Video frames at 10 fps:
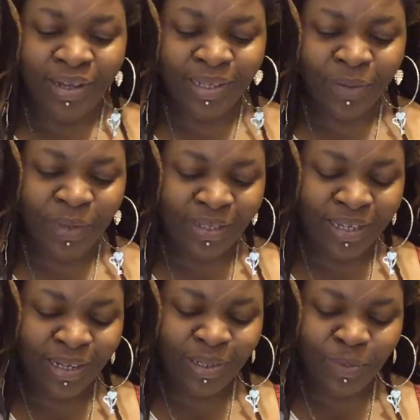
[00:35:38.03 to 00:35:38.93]
Y'all
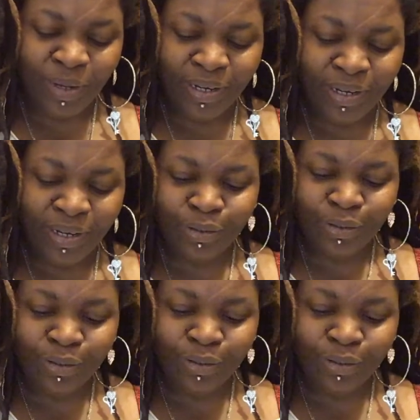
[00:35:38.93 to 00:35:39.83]
get on my
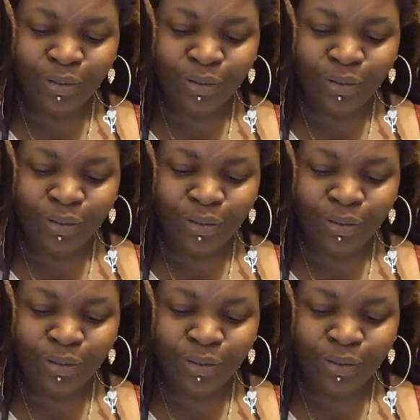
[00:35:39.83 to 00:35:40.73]
nerves. You make me sick.